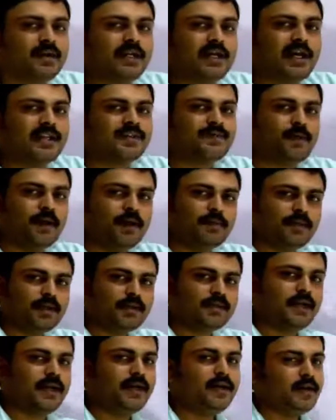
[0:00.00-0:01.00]

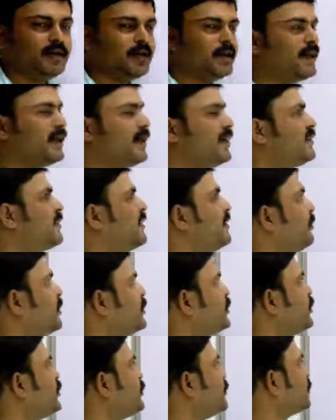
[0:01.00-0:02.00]
transformers and AC
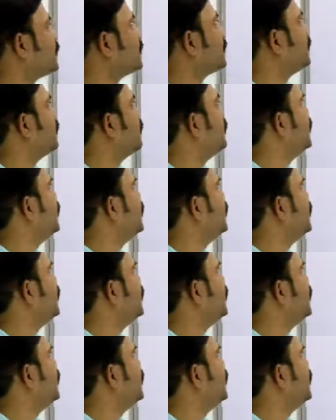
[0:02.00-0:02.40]
machines.